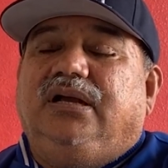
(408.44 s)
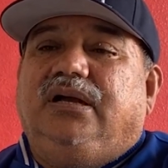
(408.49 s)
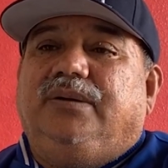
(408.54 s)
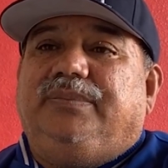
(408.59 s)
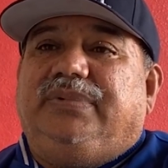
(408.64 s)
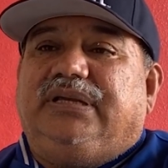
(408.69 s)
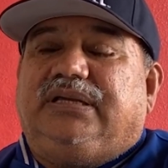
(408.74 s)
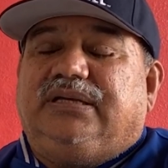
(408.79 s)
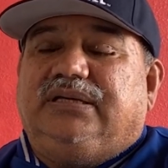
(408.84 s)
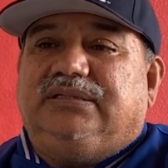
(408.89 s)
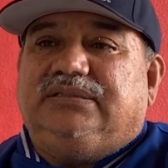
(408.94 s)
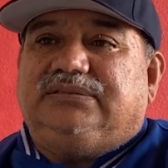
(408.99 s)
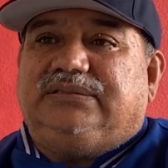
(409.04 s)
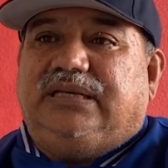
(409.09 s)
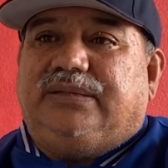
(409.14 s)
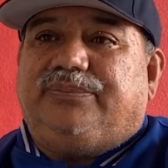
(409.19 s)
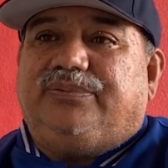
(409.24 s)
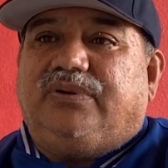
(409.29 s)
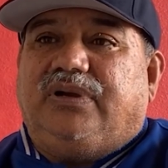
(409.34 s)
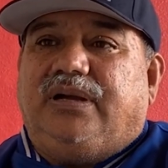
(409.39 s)
because
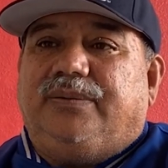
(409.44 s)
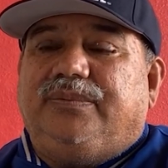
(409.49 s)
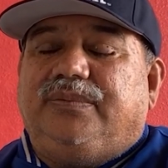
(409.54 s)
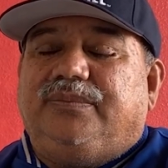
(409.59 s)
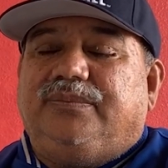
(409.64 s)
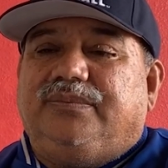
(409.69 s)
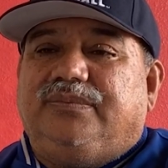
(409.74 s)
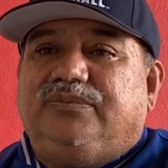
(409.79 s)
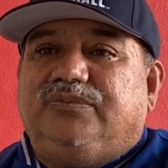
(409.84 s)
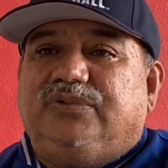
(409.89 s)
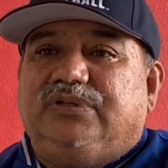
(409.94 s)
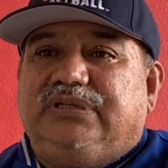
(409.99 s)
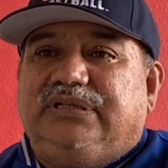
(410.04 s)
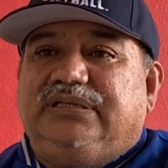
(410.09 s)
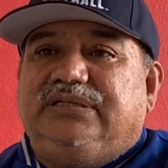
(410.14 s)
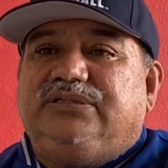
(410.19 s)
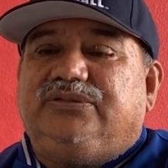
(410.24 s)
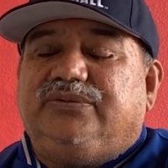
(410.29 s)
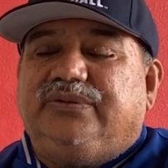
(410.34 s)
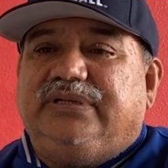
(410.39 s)
that problem really
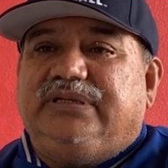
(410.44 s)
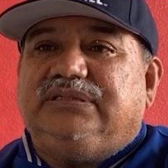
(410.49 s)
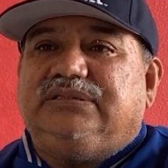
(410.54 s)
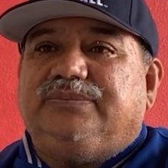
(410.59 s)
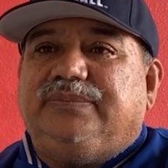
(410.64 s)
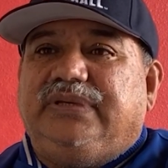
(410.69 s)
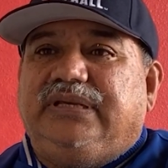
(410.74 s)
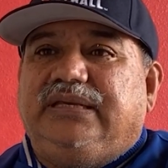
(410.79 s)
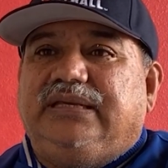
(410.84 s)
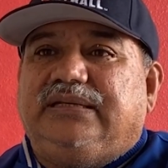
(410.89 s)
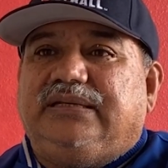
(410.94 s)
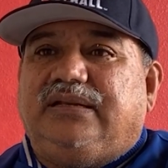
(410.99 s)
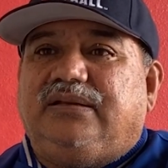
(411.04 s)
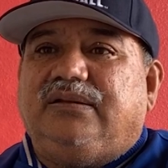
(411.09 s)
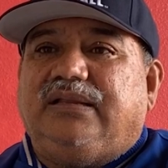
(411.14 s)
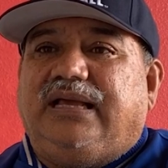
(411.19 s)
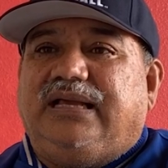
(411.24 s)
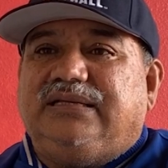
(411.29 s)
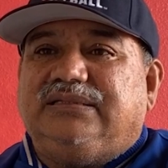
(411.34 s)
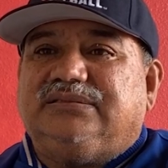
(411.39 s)
intrigues me, and
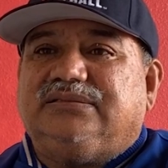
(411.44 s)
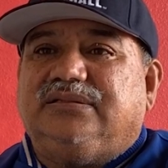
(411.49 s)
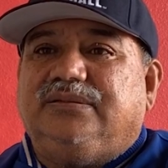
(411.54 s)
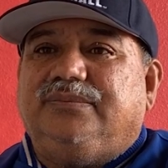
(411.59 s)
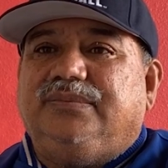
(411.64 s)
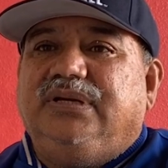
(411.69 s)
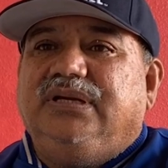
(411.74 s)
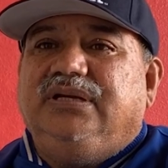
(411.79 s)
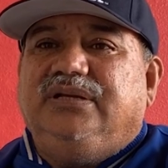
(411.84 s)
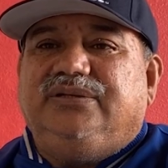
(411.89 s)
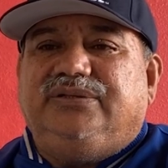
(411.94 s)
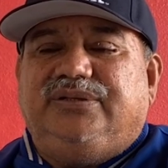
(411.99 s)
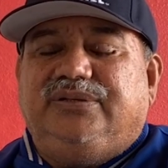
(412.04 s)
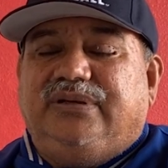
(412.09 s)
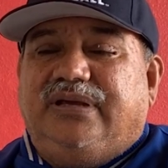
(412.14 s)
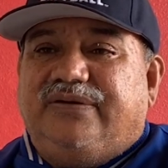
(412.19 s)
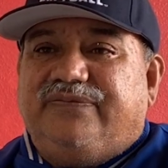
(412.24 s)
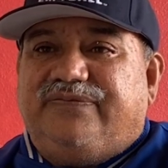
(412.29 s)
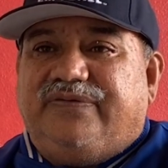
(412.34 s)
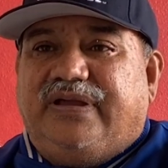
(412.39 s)
I'll ask them, do you
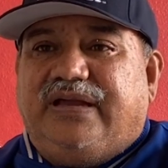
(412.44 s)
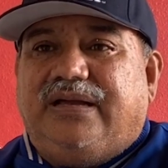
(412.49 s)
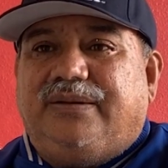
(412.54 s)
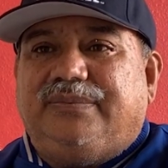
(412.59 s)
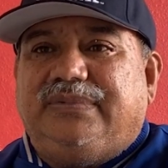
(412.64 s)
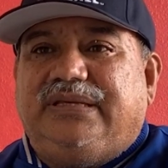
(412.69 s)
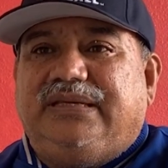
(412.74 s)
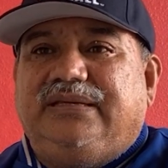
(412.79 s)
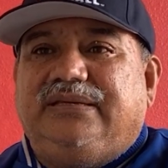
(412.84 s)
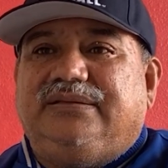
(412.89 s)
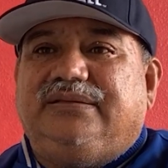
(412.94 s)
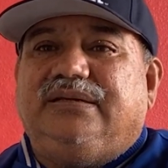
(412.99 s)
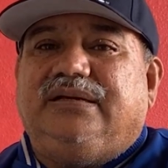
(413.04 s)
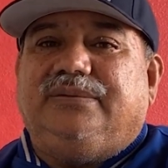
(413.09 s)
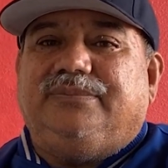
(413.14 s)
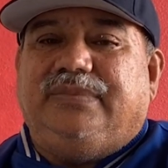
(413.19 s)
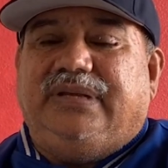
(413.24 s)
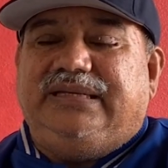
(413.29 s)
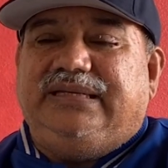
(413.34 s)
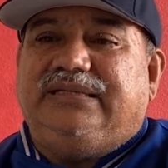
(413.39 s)
have family? And
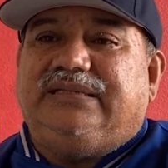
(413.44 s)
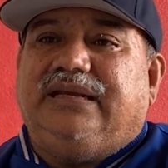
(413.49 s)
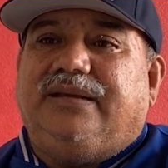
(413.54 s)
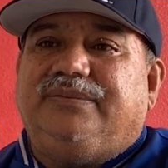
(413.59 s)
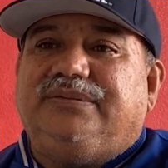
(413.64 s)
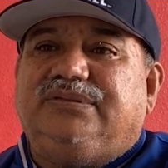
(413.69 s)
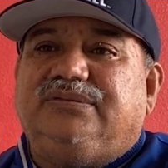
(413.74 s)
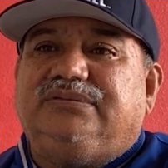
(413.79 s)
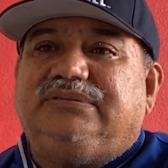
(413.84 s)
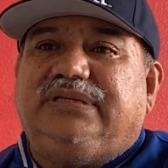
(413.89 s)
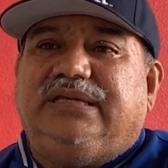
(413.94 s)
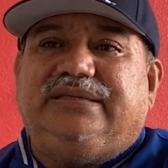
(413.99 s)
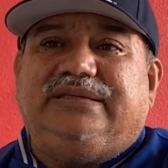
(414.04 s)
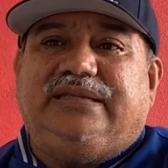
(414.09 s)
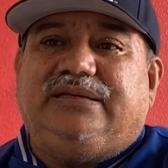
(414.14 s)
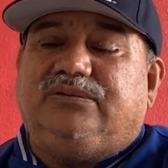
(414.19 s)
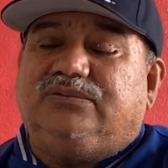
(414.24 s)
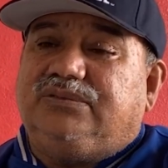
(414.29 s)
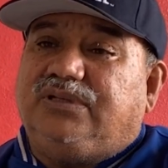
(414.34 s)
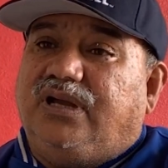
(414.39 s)
many times they'll say
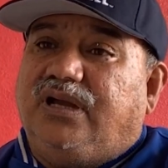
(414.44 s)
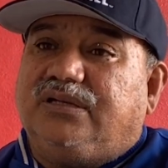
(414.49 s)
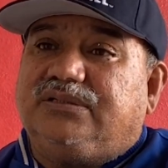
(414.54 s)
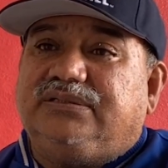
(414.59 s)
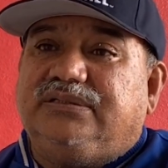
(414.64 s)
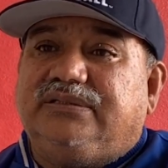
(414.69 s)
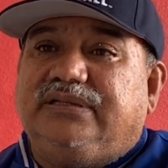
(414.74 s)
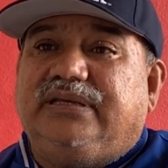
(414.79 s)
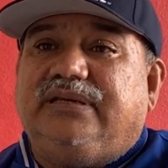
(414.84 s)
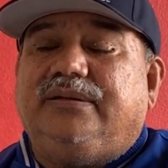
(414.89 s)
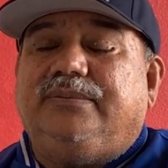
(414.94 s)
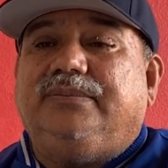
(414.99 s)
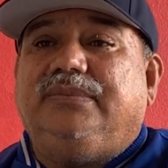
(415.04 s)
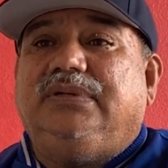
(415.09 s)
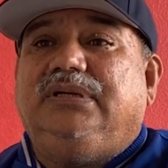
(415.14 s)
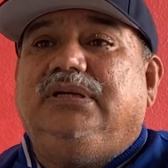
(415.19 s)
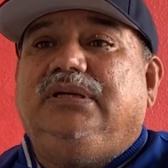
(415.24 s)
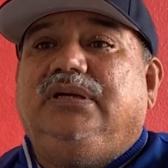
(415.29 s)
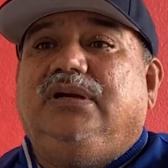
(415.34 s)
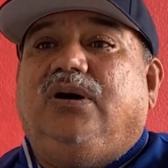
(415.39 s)
they don't talk to them,
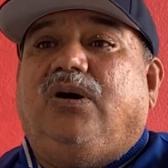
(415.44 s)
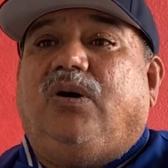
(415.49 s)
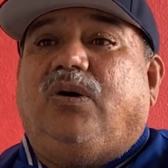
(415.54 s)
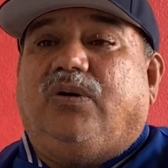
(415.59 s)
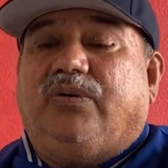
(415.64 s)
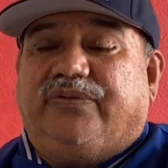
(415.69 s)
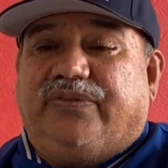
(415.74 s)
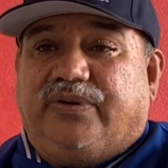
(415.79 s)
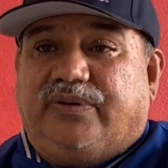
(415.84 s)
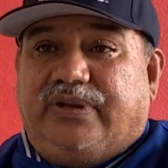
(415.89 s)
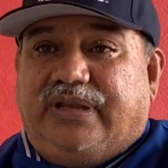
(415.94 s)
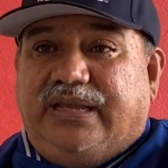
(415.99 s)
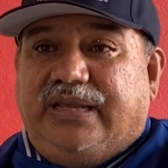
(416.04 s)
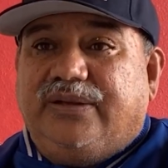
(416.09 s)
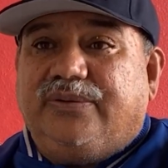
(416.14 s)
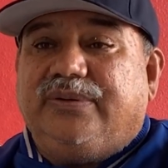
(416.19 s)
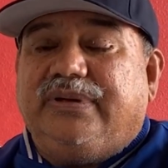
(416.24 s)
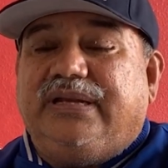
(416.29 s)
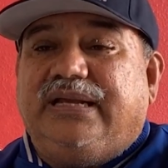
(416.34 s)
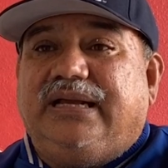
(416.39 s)
or they're
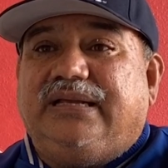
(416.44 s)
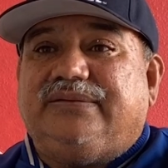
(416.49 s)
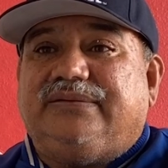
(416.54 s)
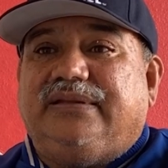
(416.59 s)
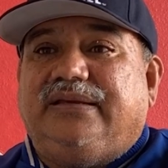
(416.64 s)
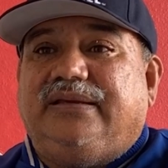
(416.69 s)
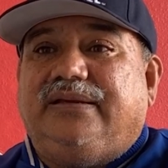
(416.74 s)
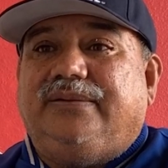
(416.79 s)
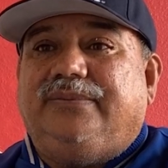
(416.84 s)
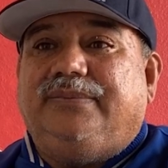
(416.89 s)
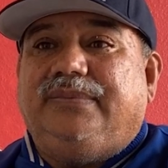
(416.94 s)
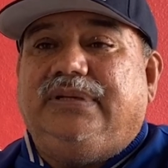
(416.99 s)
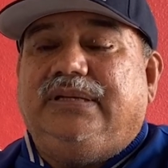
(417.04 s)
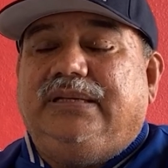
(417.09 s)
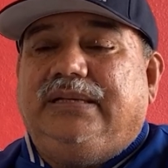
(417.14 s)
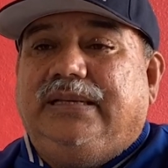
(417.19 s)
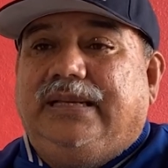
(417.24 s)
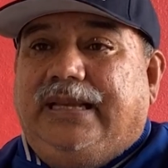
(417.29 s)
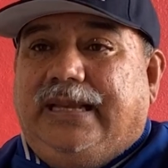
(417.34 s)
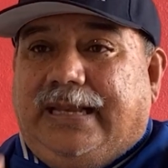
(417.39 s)
angry at them.
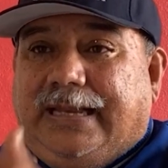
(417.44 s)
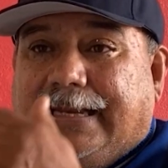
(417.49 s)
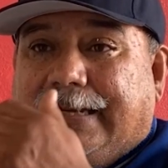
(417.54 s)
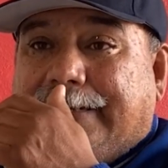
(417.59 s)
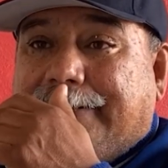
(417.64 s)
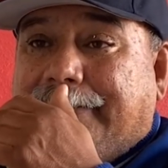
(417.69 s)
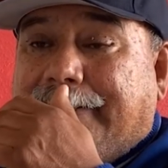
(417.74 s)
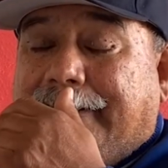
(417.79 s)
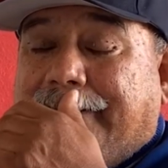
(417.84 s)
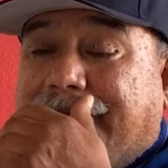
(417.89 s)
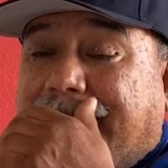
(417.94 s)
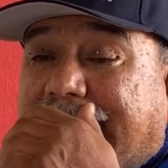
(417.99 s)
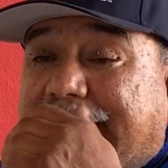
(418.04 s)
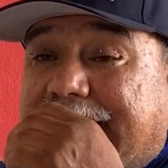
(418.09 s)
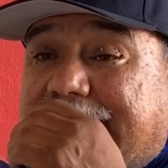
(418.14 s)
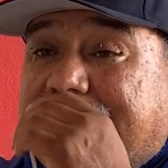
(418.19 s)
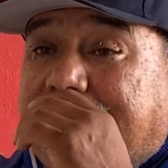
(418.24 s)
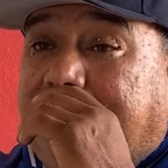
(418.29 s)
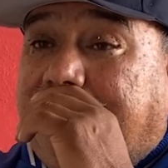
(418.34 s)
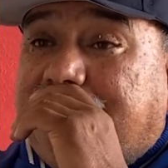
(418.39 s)
And
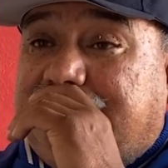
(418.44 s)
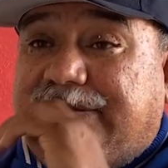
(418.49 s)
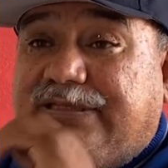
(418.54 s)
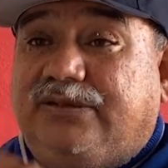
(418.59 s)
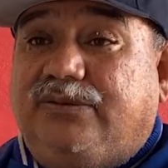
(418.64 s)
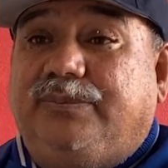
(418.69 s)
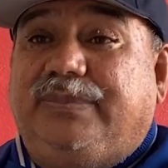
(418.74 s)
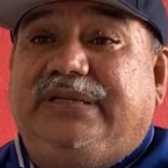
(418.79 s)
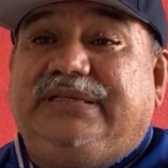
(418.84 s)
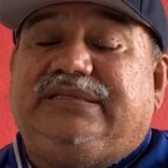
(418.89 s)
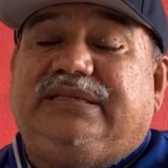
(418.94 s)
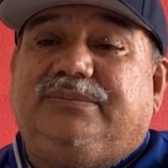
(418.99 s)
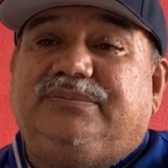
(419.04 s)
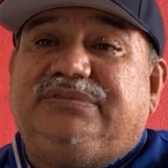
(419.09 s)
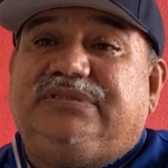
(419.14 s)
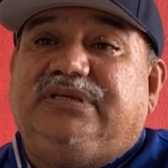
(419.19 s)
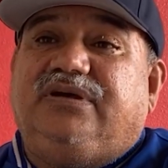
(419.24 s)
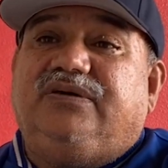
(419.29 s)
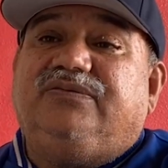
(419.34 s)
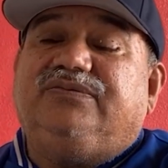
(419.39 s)
many times they'll beat
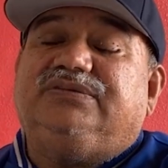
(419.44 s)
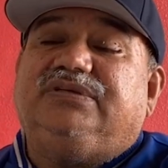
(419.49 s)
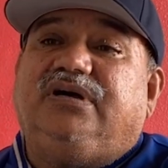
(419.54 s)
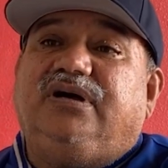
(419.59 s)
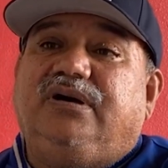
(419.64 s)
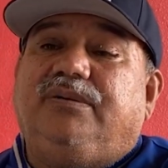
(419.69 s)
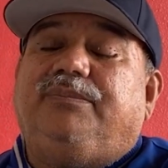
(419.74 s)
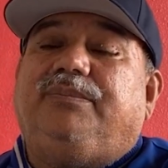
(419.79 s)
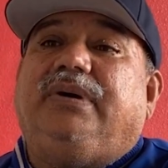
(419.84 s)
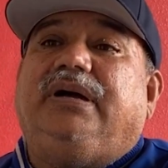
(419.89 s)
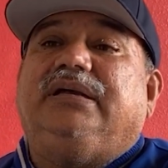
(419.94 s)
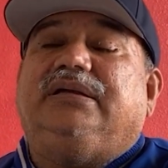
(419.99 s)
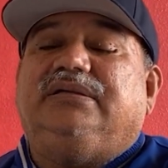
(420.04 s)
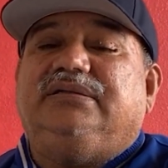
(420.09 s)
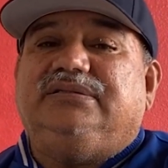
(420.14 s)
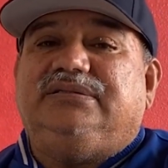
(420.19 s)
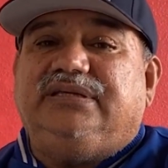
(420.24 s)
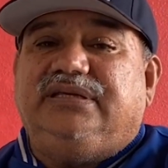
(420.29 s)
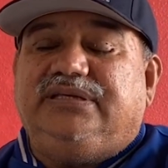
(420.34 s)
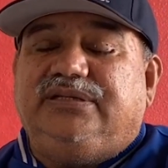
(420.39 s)
themselves up by
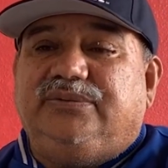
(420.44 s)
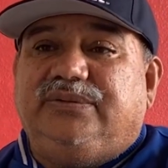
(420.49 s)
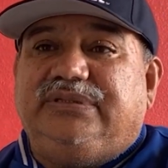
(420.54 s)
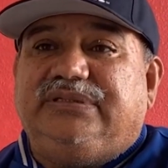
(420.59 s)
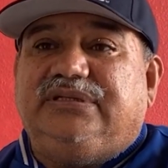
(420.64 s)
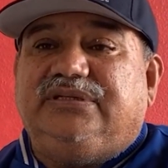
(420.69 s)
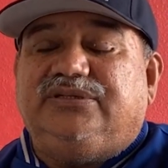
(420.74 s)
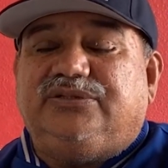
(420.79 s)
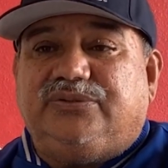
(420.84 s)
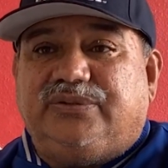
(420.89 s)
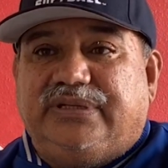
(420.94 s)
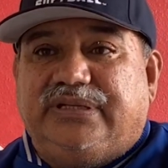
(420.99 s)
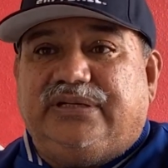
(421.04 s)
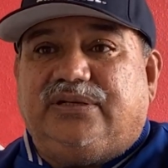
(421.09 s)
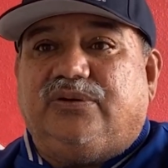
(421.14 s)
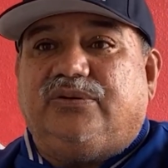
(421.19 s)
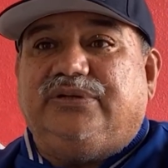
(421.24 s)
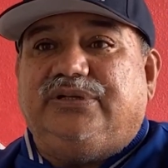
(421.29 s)
continuing to drink or